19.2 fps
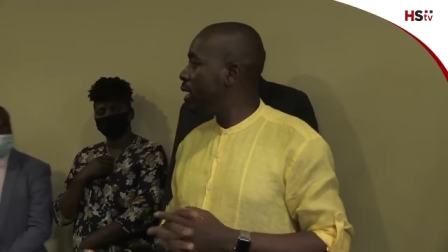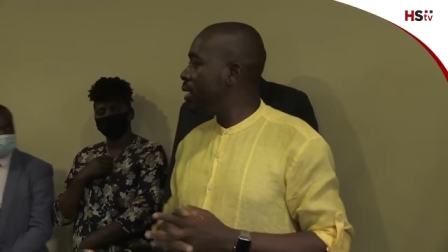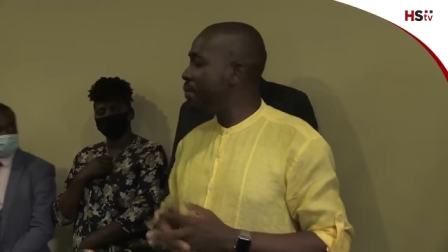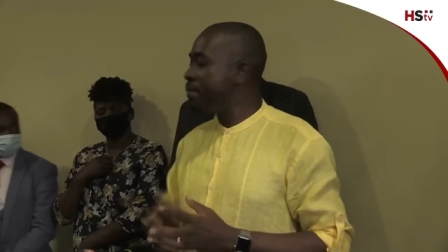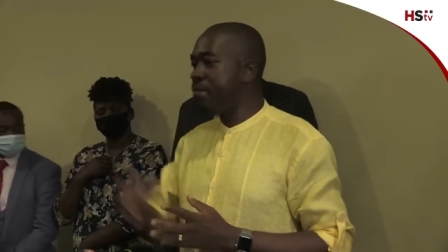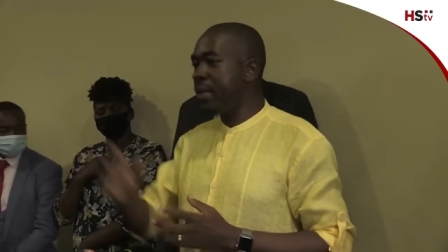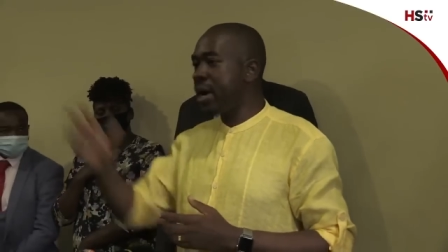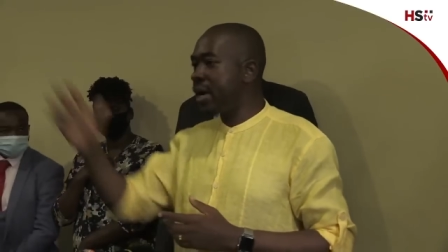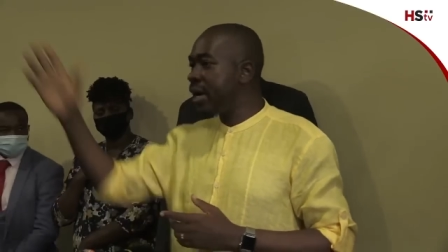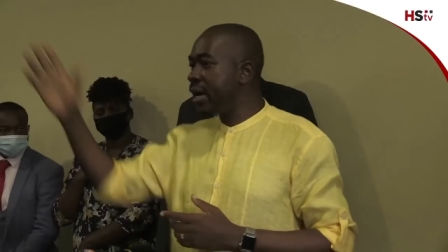
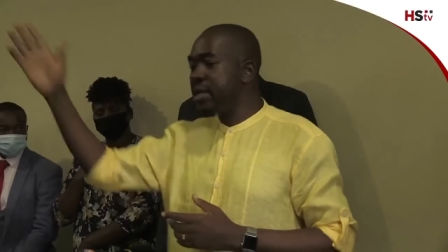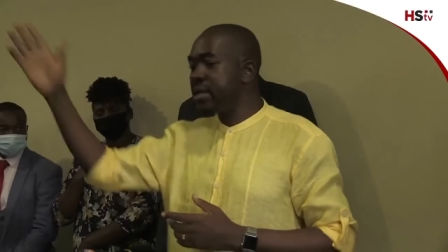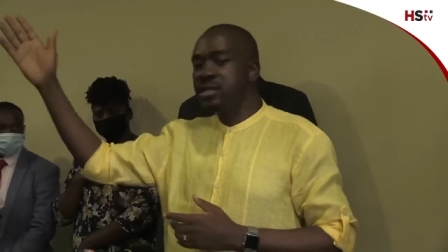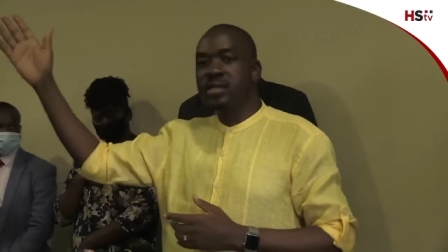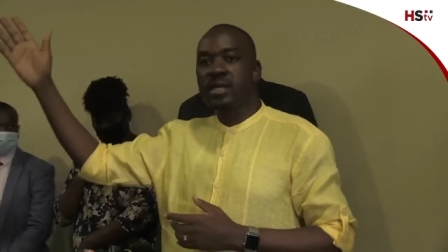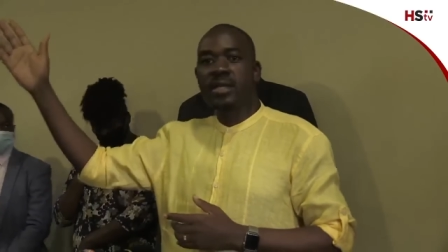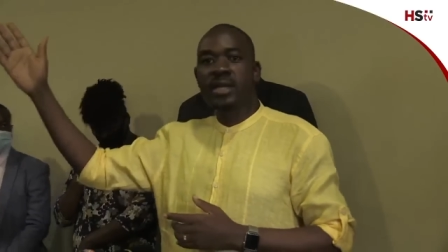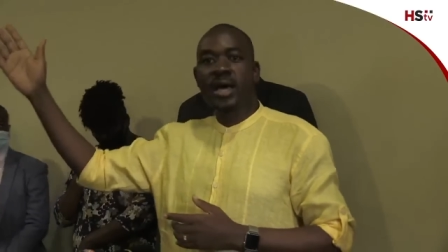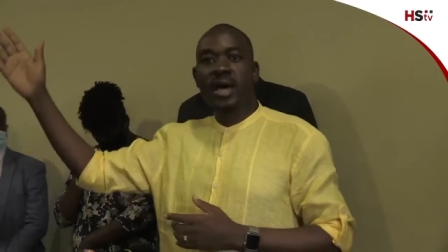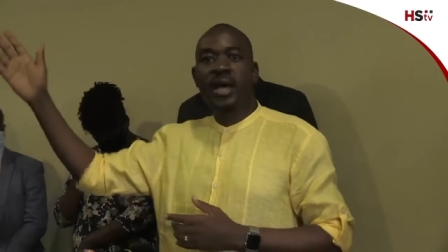Embarrassed
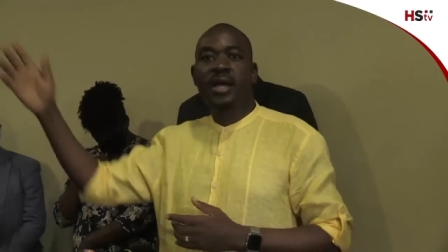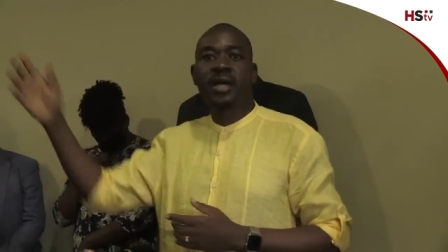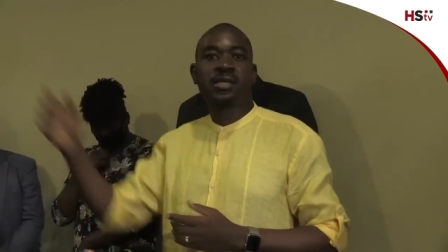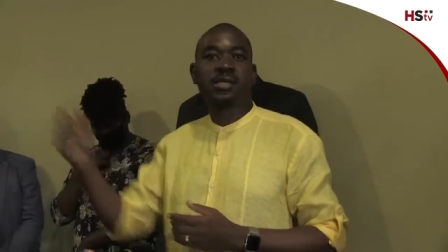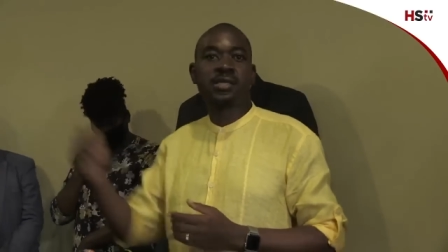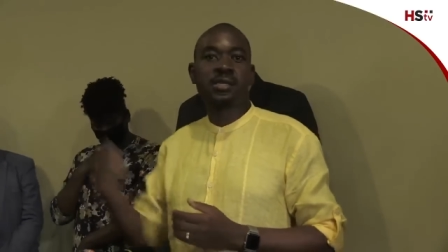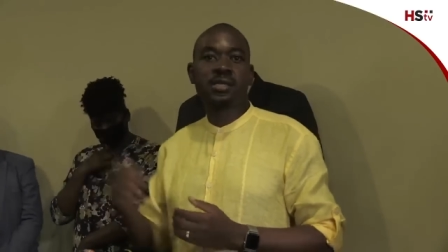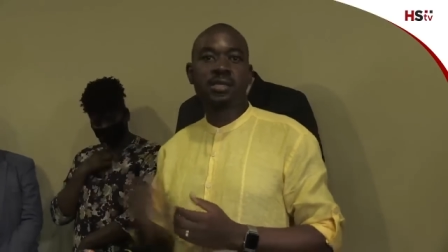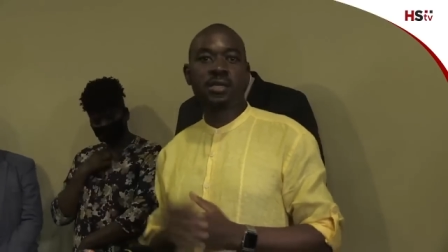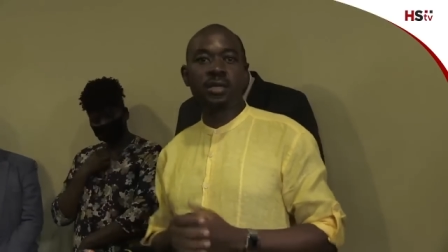and
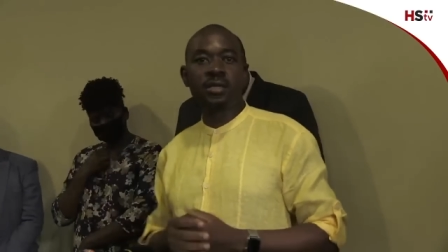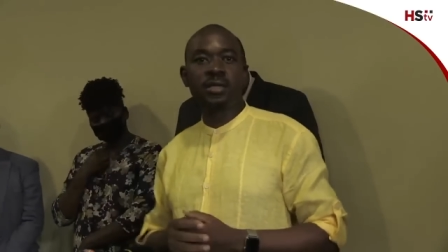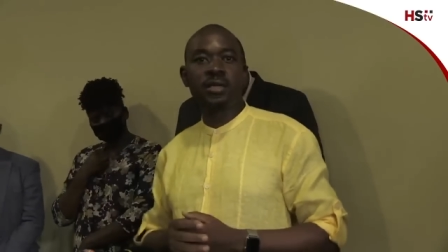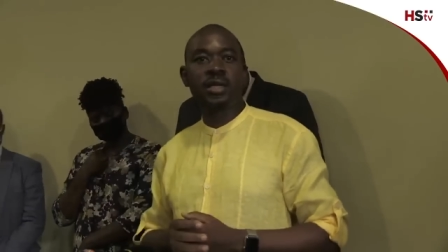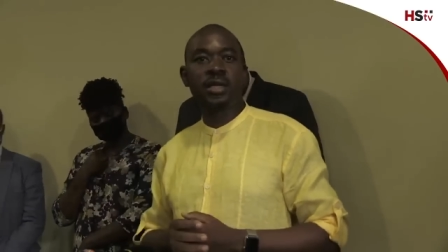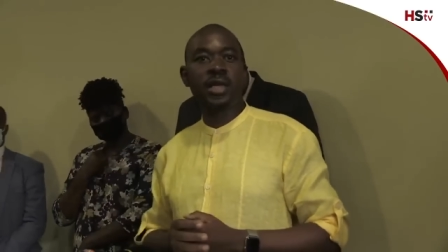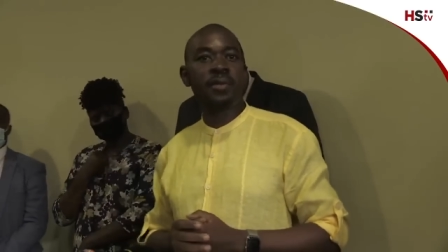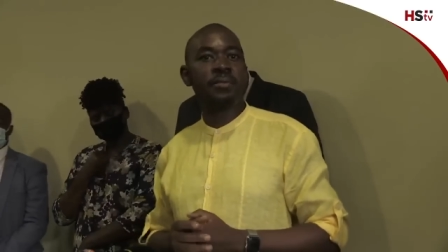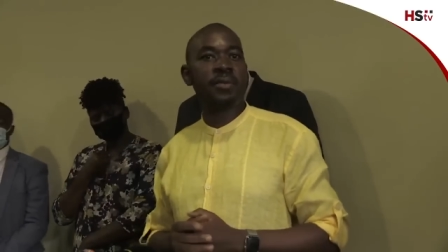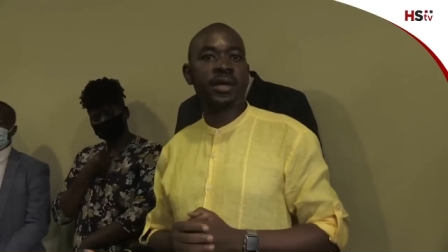harassed in the
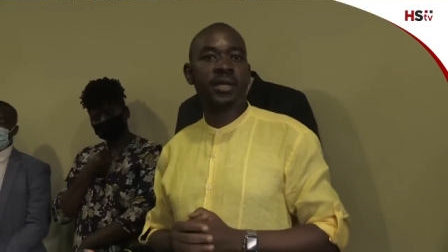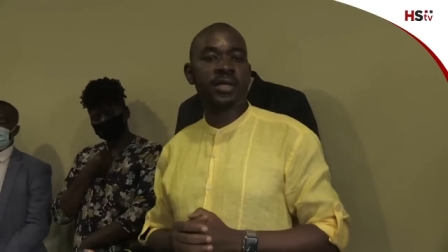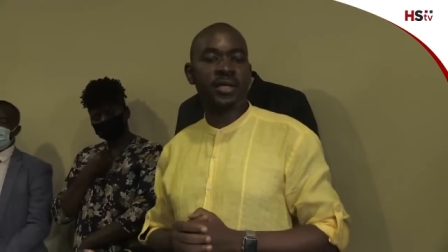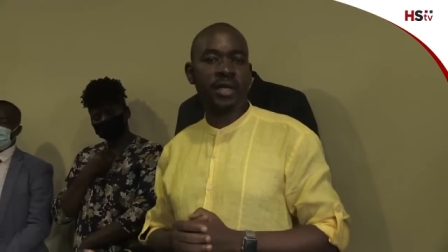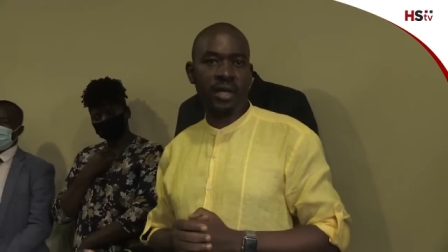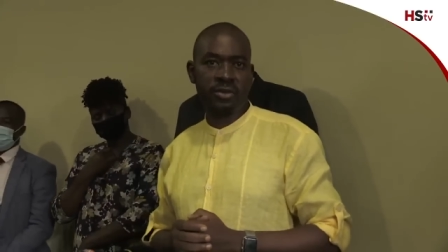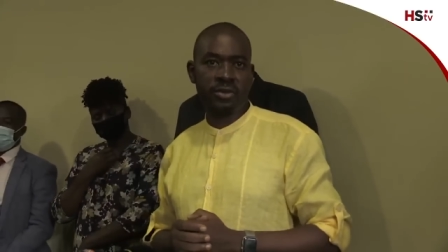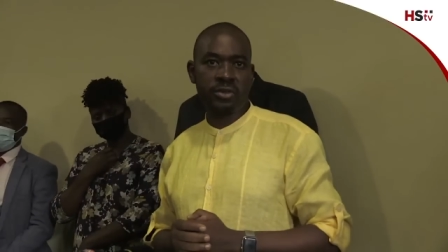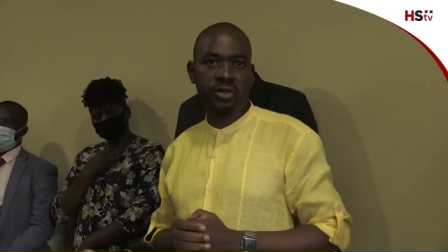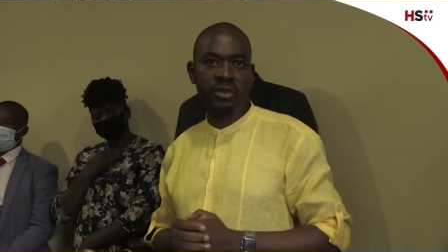neighboring
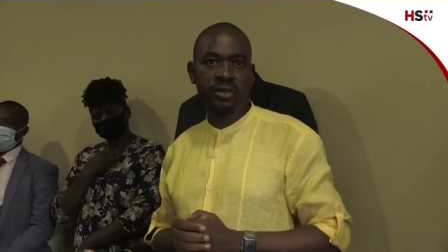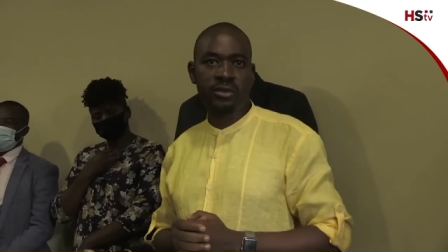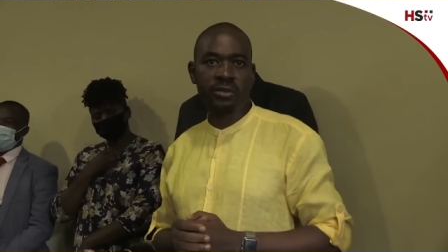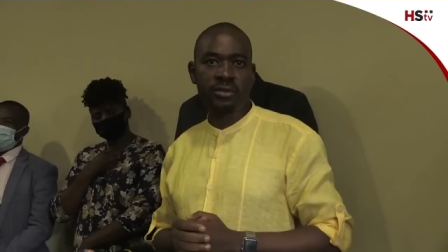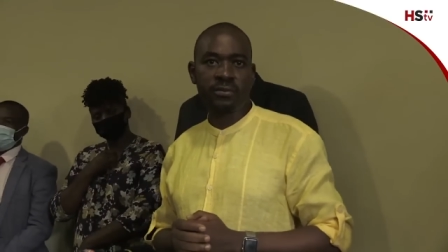countries.